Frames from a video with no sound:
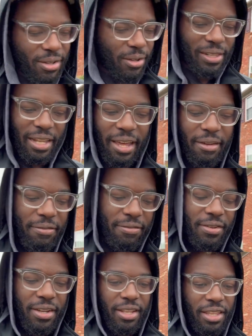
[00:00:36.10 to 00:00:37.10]
life,
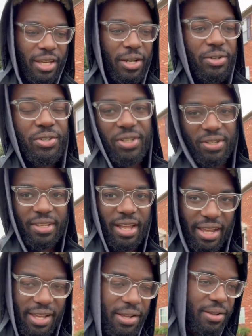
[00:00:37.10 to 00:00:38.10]
the OG
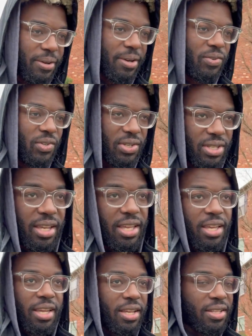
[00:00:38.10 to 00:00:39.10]
style, where it was just like
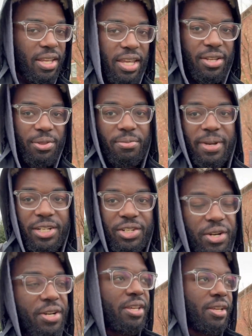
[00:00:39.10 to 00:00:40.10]
taking you through my
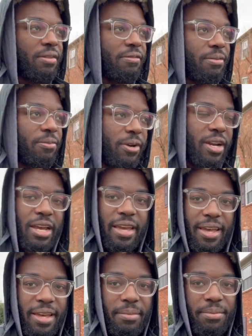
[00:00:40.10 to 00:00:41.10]
journey from where I
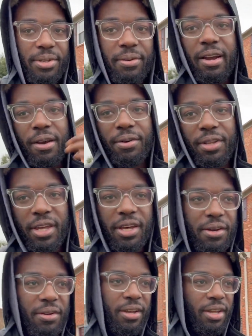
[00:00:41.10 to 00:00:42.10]
am to where I want to
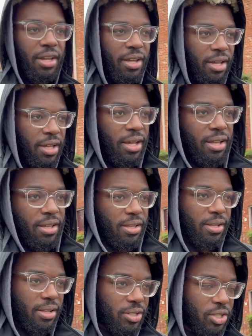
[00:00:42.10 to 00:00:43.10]
go.
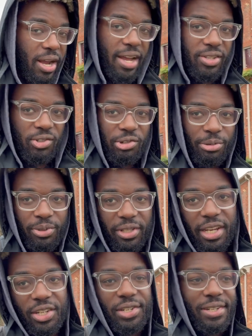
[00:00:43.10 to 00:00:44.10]
Trials,
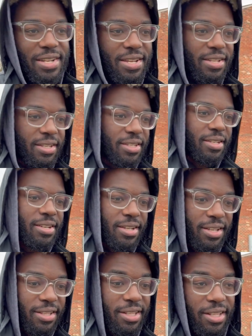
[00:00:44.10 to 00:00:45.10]
tribulations,
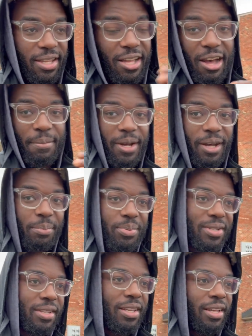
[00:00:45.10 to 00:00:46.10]
the come ups,